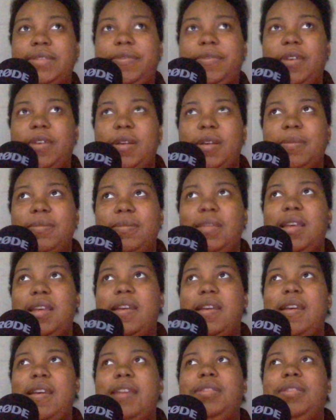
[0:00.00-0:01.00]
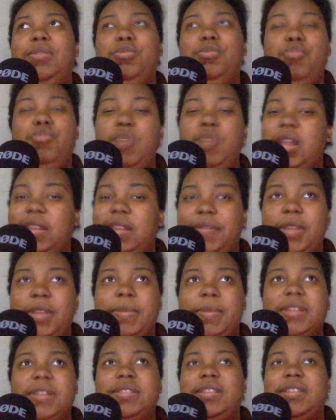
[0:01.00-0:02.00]
from Olivia
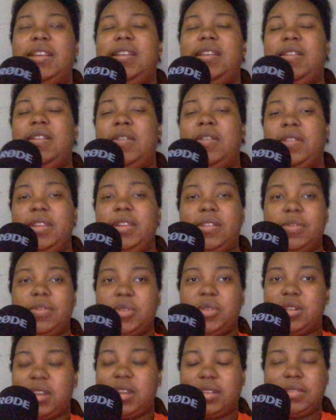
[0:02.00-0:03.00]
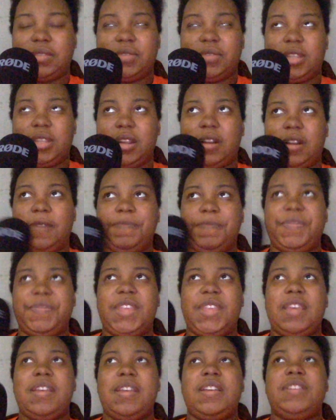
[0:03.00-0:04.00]
Benson and all the other detectives there.
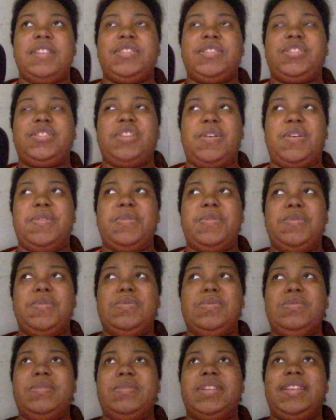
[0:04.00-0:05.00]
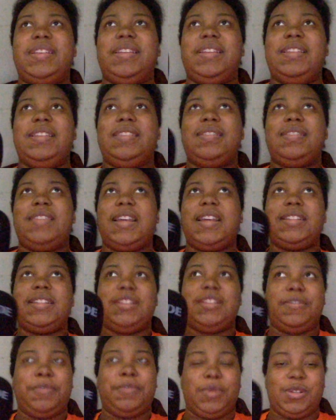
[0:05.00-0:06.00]
So that's
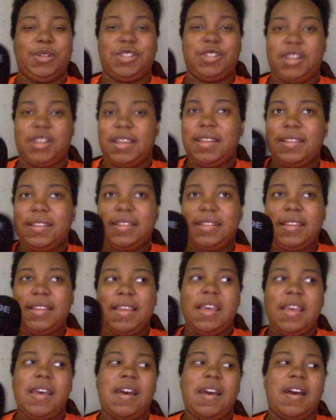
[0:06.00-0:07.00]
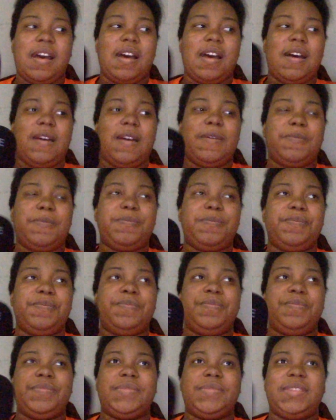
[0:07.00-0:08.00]
unfortunate. Um,
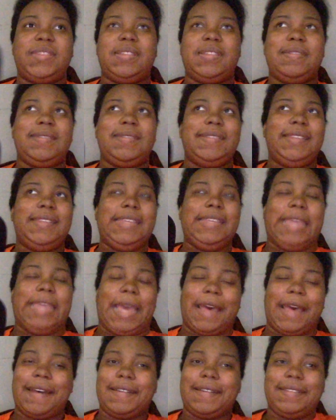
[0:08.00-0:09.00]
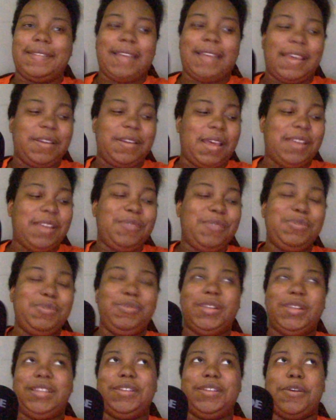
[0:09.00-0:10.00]
yeah, I don't
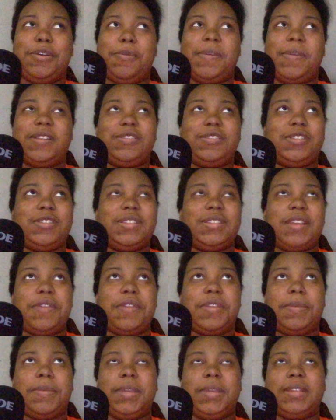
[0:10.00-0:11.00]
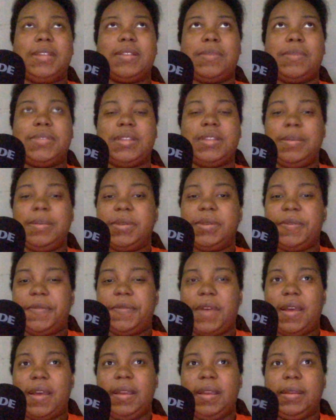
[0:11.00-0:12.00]
really know much to say on that because I wasn't able to
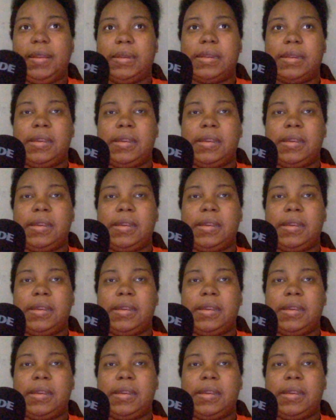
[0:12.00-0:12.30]
find